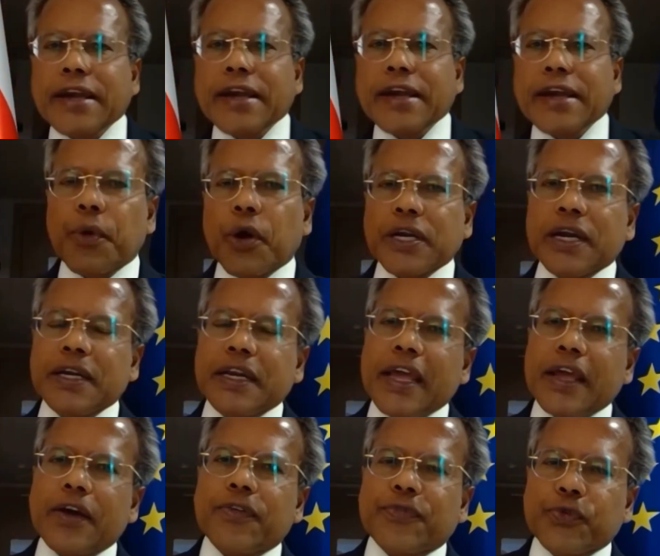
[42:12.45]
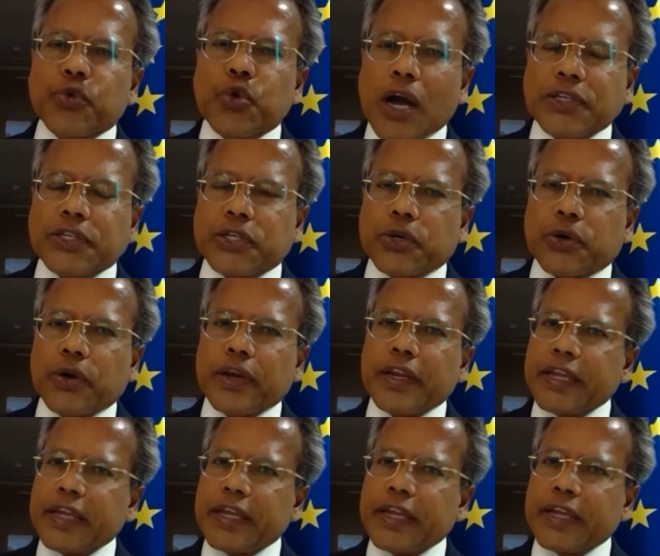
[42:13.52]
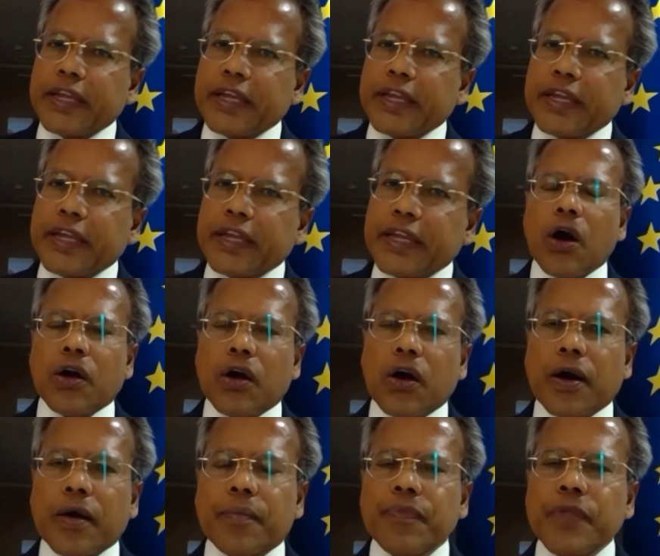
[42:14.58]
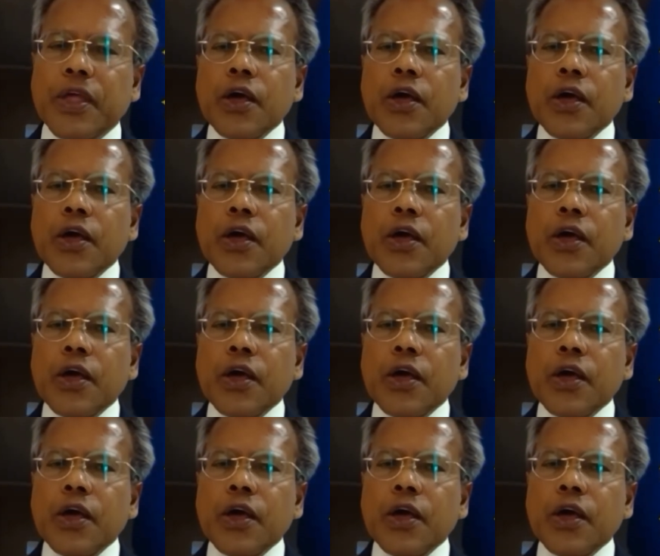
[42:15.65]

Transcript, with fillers: it's modern day of Guangzhou near, near Hong Kong.